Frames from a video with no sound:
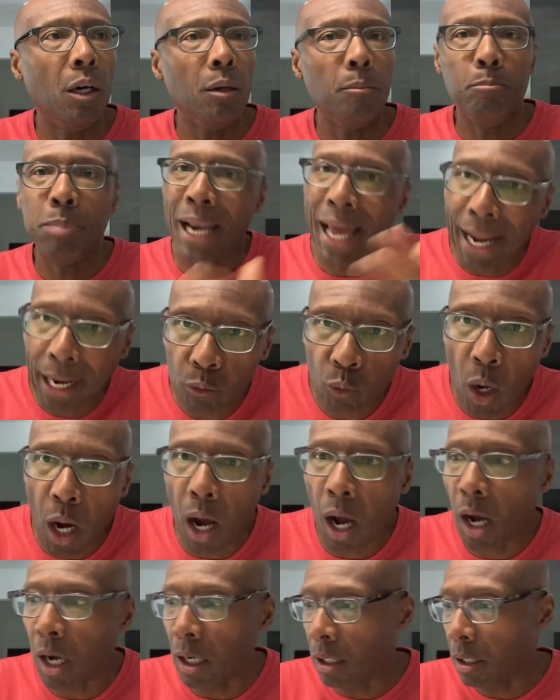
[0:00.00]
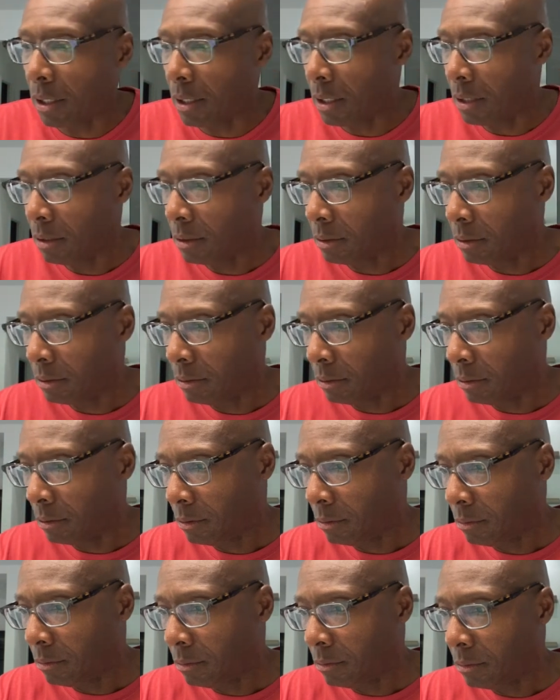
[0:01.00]
BlackRock,
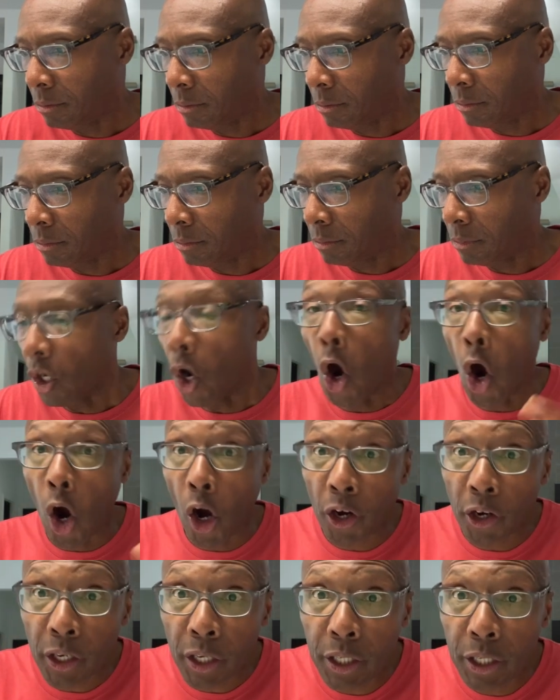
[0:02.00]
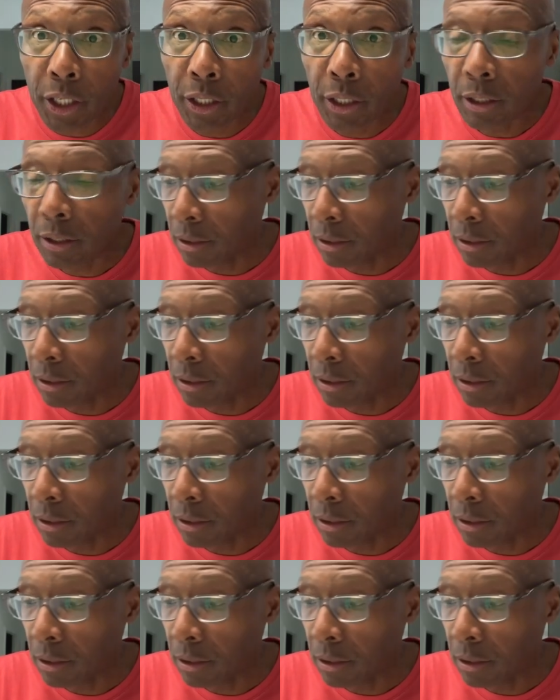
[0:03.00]
Arc.